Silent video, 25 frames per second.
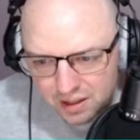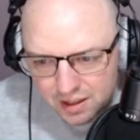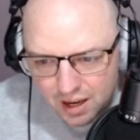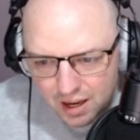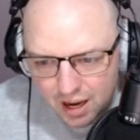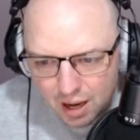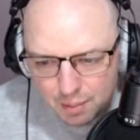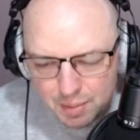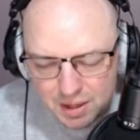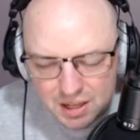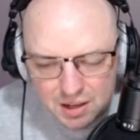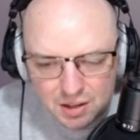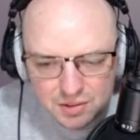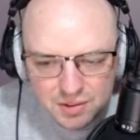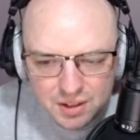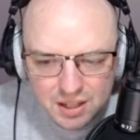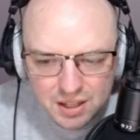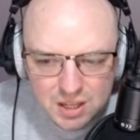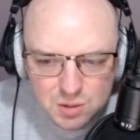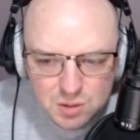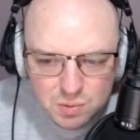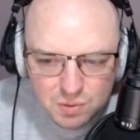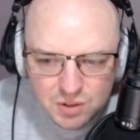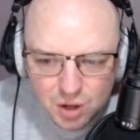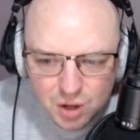I mean, the thing
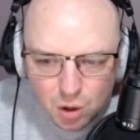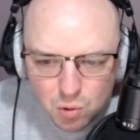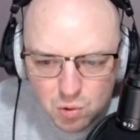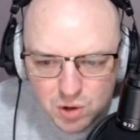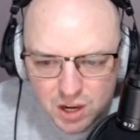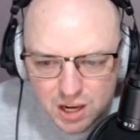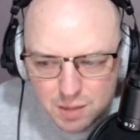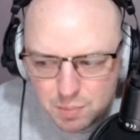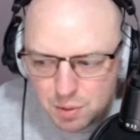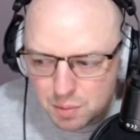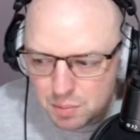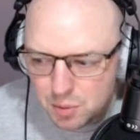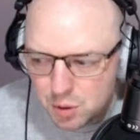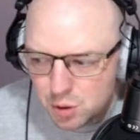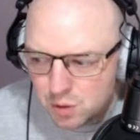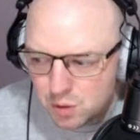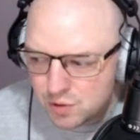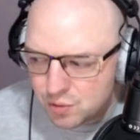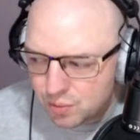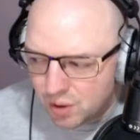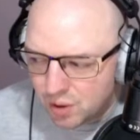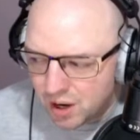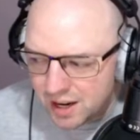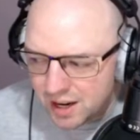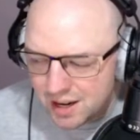is with goalkeeper
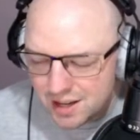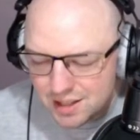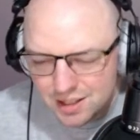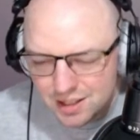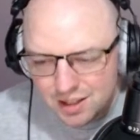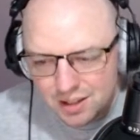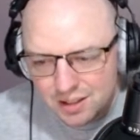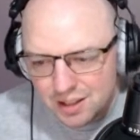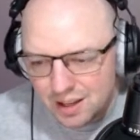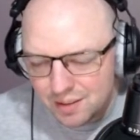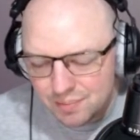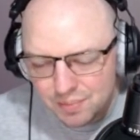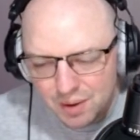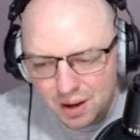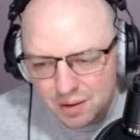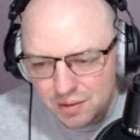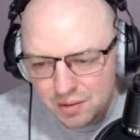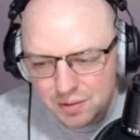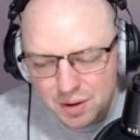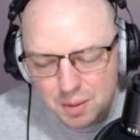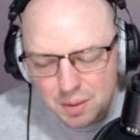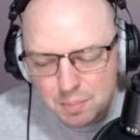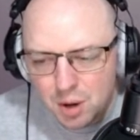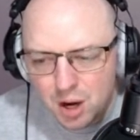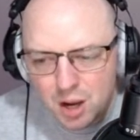moves, right, is that they're,
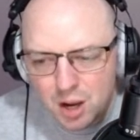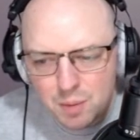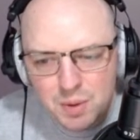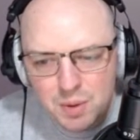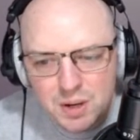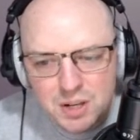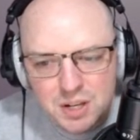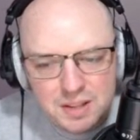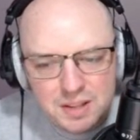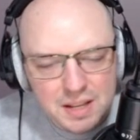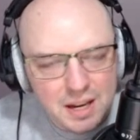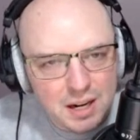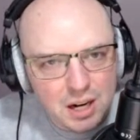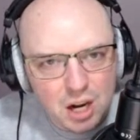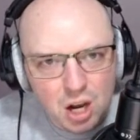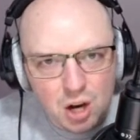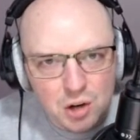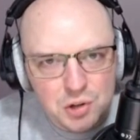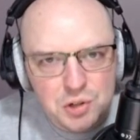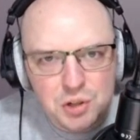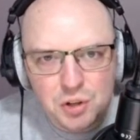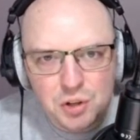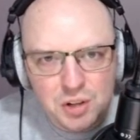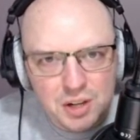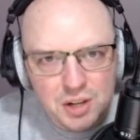in my opinion, they're
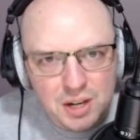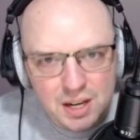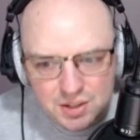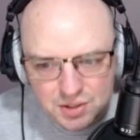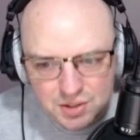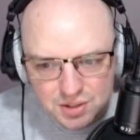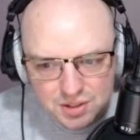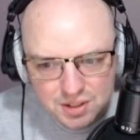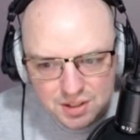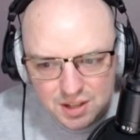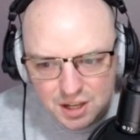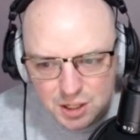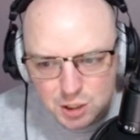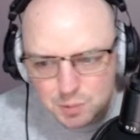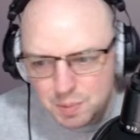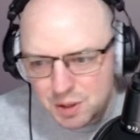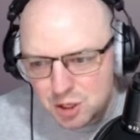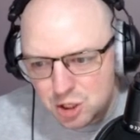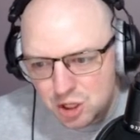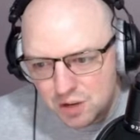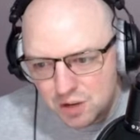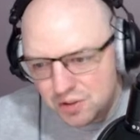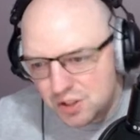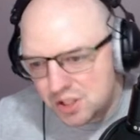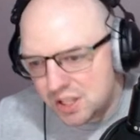last on the list,
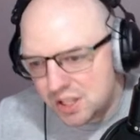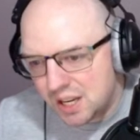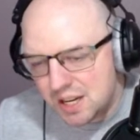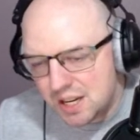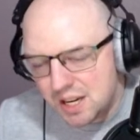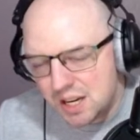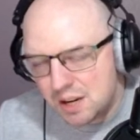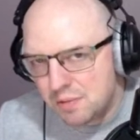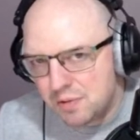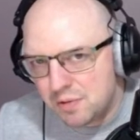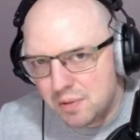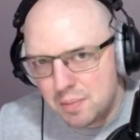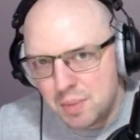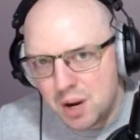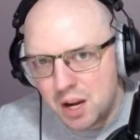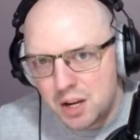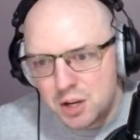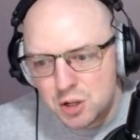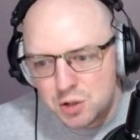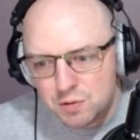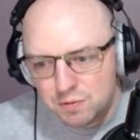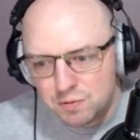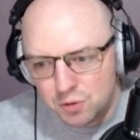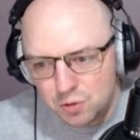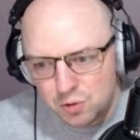especially if you're taking them for
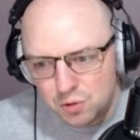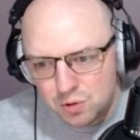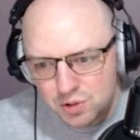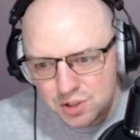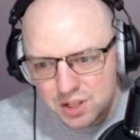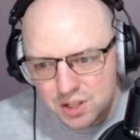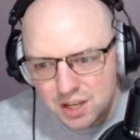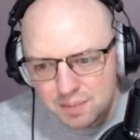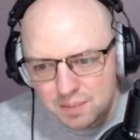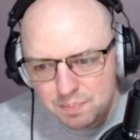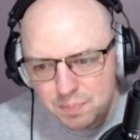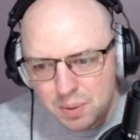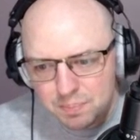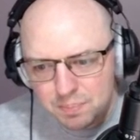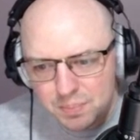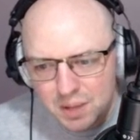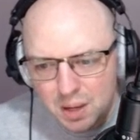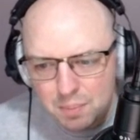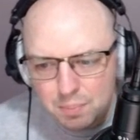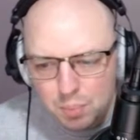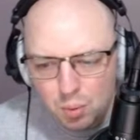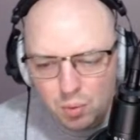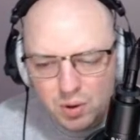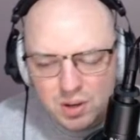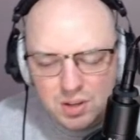-4s. Their
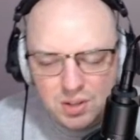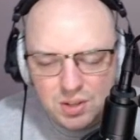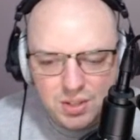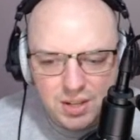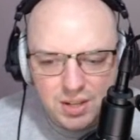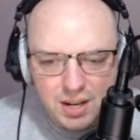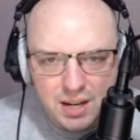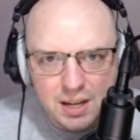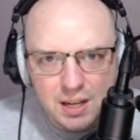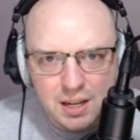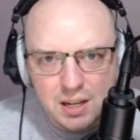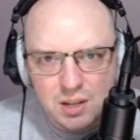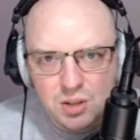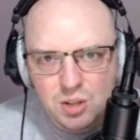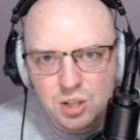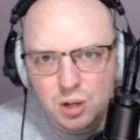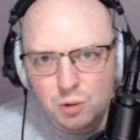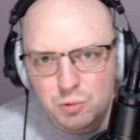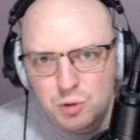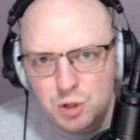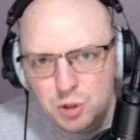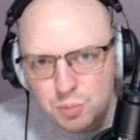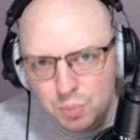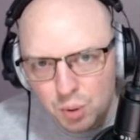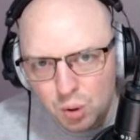point ceiling is so
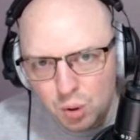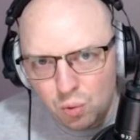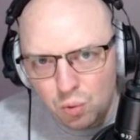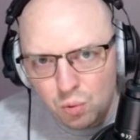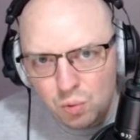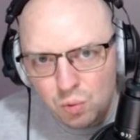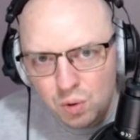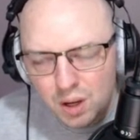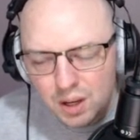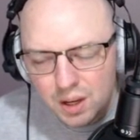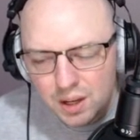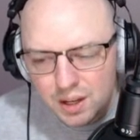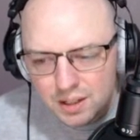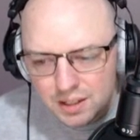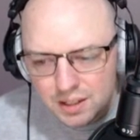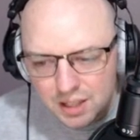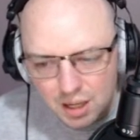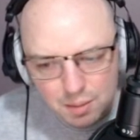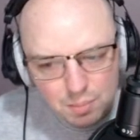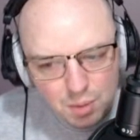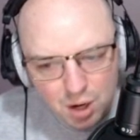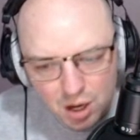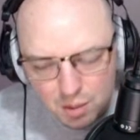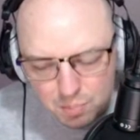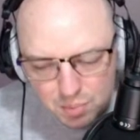small that,
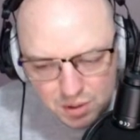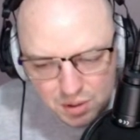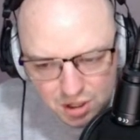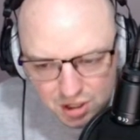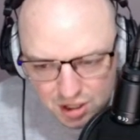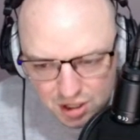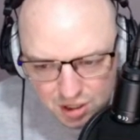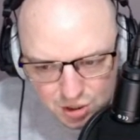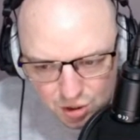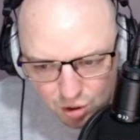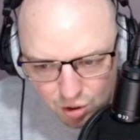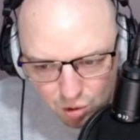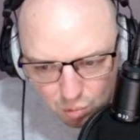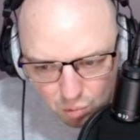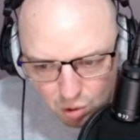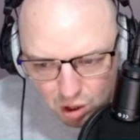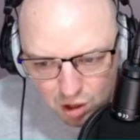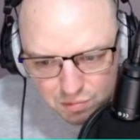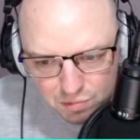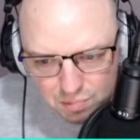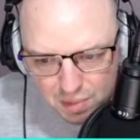in my opinion, it's not worth